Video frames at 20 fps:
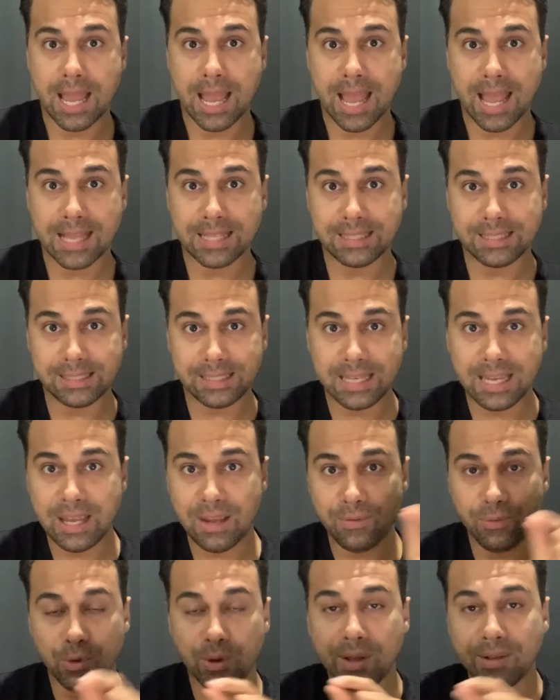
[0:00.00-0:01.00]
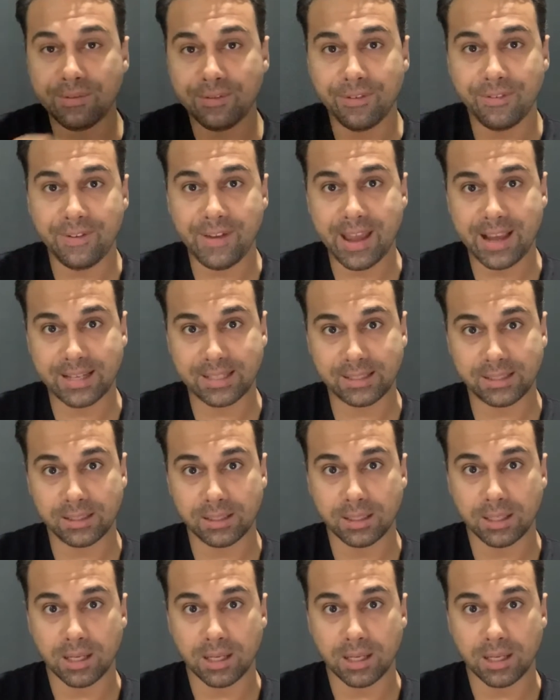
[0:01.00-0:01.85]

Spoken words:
and see if you can fix